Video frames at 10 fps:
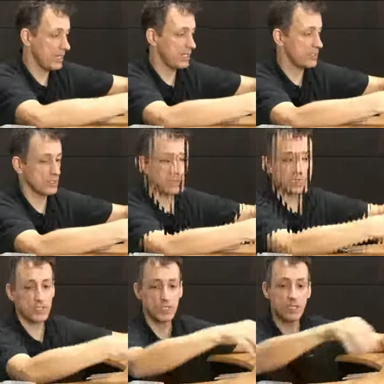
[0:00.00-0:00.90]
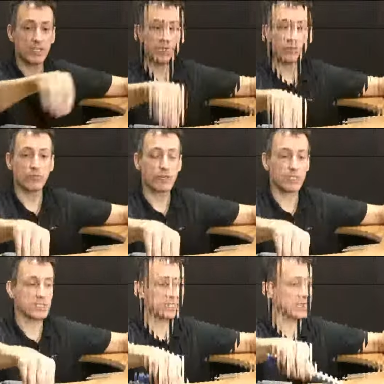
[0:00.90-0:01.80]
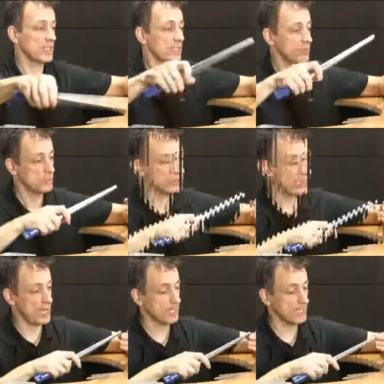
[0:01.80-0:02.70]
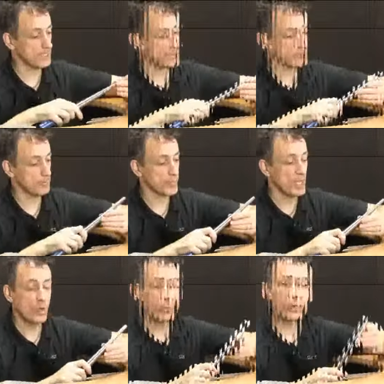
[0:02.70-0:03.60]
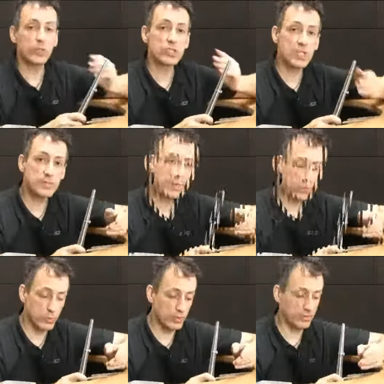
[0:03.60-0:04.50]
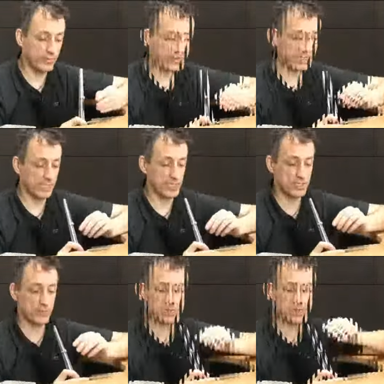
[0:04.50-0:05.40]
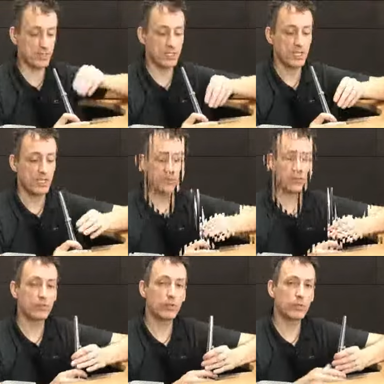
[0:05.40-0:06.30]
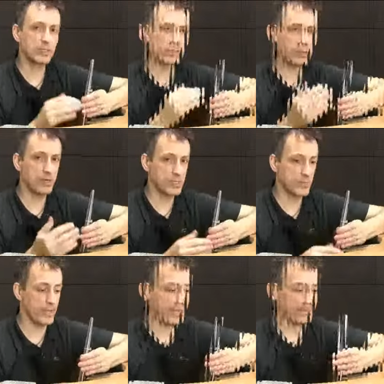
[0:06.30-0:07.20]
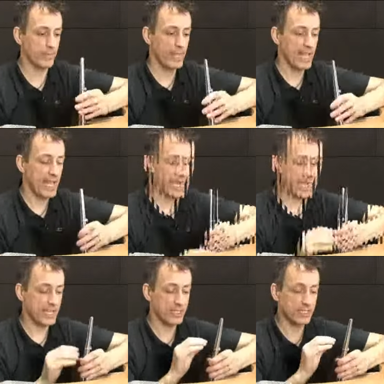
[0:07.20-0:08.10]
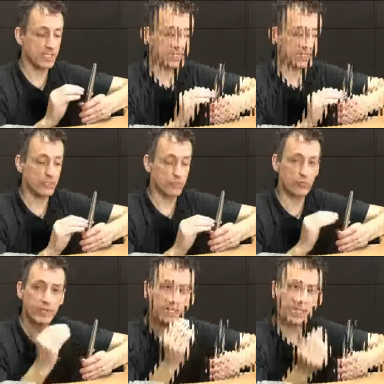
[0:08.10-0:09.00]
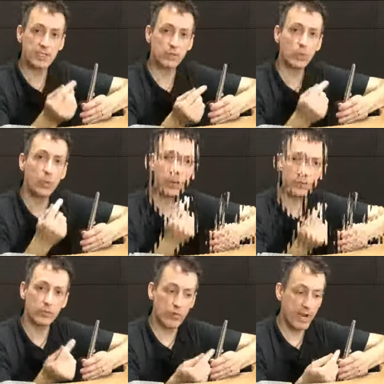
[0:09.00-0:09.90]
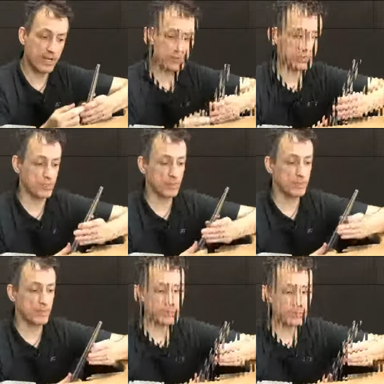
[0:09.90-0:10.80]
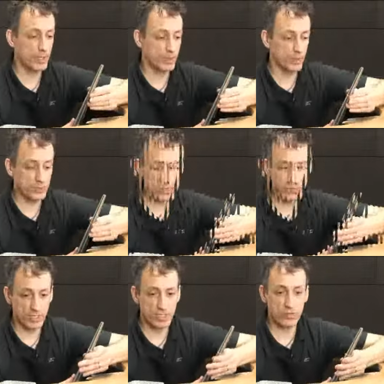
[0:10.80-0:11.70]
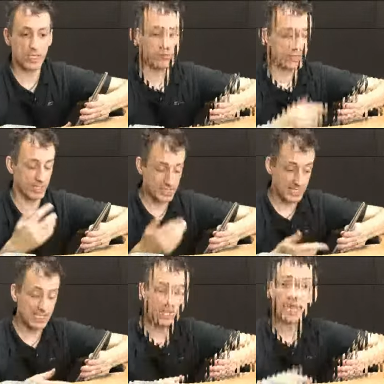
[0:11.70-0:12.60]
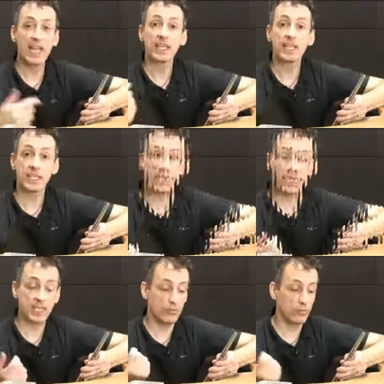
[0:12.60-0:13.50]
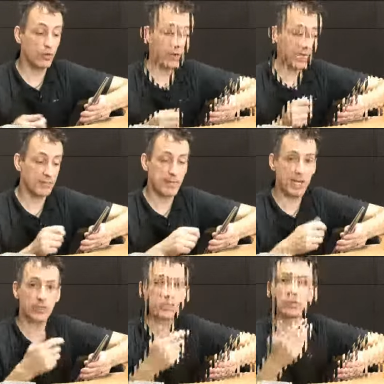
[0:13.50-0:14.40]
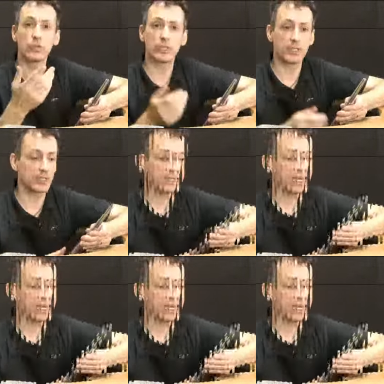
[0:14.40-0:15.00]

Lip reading: undo it, ring stick, check it. What you sometimes will find is that perhaps if you've rolled it quite a bit and the ring isn't quite round, you simply put it onto your ring stick, get your rawhide mallet or your